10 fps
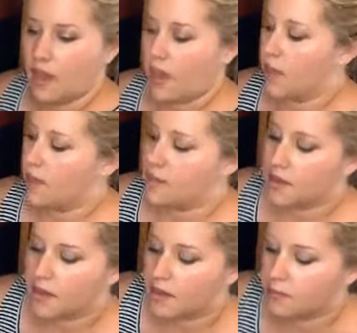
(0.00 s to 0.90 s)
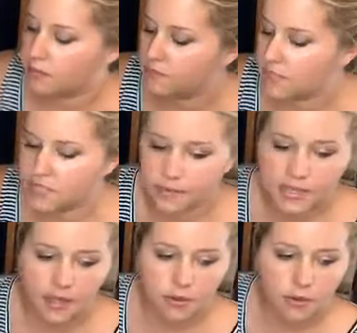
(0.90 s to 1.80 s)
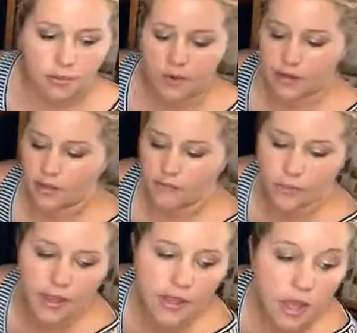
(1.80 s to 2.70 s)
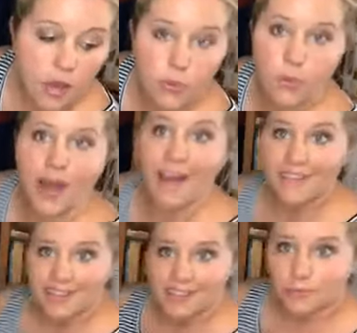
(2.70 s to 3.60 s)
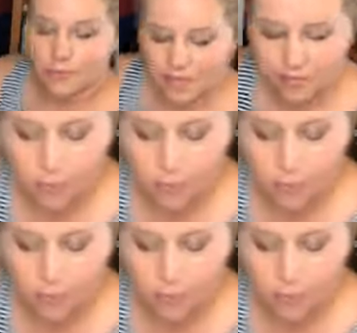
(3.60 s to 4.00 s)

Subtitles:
And let me think what we're gonna give away. Ooh, I've got something we can give